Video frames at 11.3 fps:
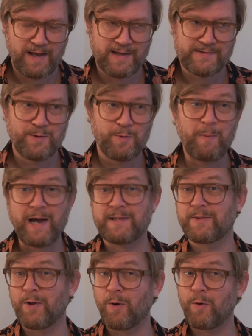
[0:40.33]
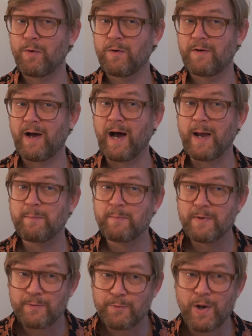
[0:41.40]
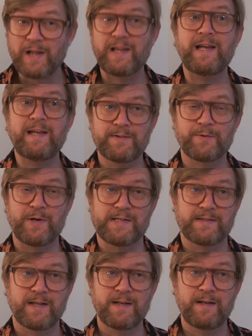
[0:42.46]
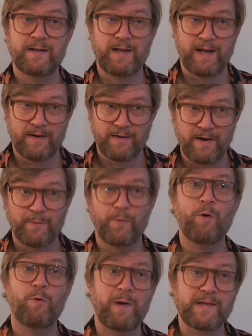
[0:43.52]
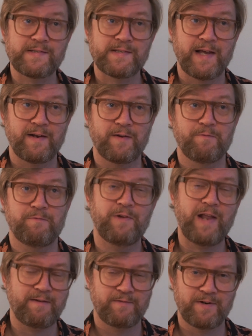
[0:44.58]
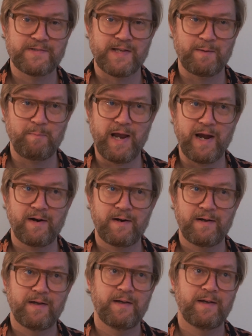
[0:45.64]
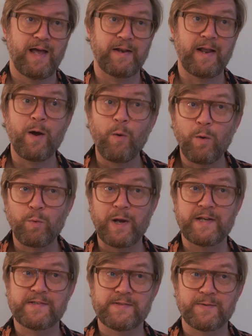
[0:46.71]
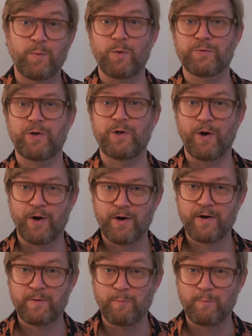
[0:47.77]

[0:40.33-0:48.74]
As you might know, I'm really interested in aromas and flavors in beer, and I always want to learn